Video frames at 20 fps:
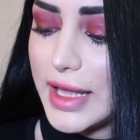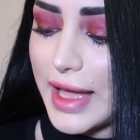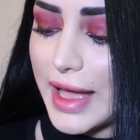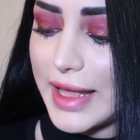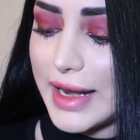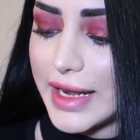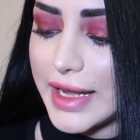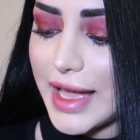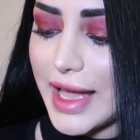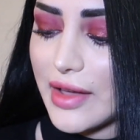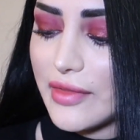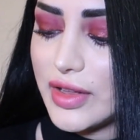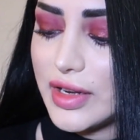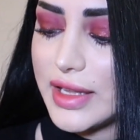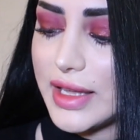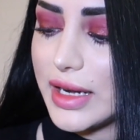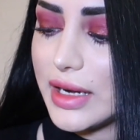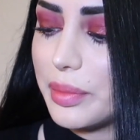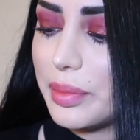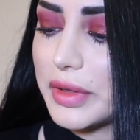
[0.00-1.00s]
and I haven't
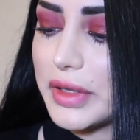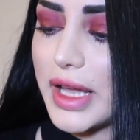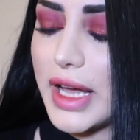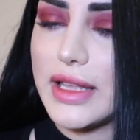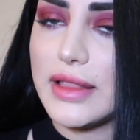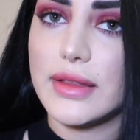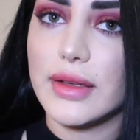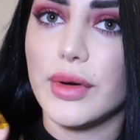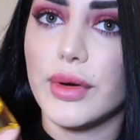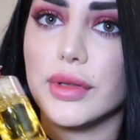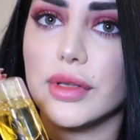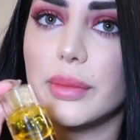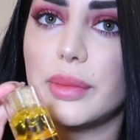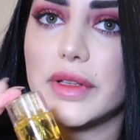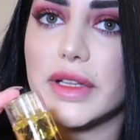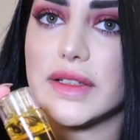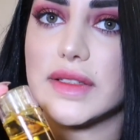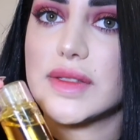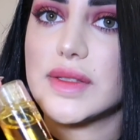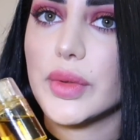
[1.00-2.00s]
yet applied the
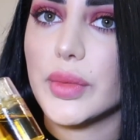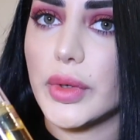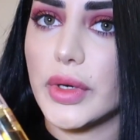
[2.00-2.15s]
Olaplex